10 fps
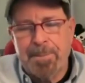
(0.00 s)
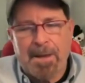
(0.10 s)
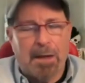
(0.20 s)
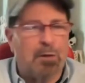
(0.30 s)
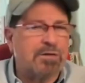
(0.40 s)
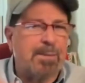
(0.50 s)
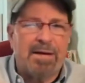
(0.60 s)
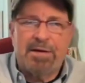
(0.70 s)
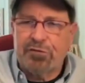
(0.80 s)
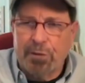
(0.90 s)
I looked at my
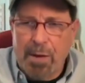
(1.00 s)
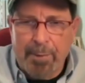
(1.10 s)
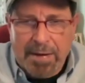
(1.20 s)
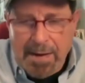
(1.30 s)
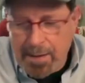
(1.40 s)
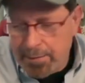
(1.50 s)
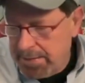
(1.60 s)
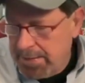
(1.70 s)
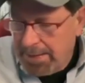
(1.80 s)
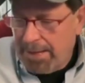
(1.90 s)
Instagram account,
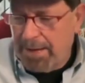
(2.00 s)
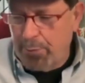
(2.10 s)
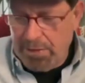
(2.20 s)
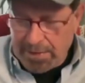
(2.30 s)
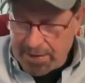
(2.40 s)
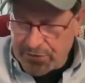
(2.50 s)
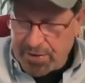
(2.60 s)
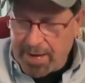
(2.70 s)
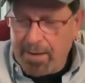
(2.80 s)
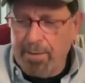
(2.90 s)
I realize
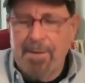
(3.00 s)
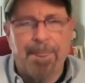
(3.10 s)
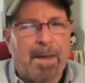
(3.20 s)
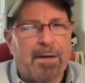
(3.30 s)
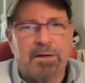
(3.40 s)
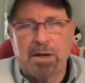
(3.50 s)
now that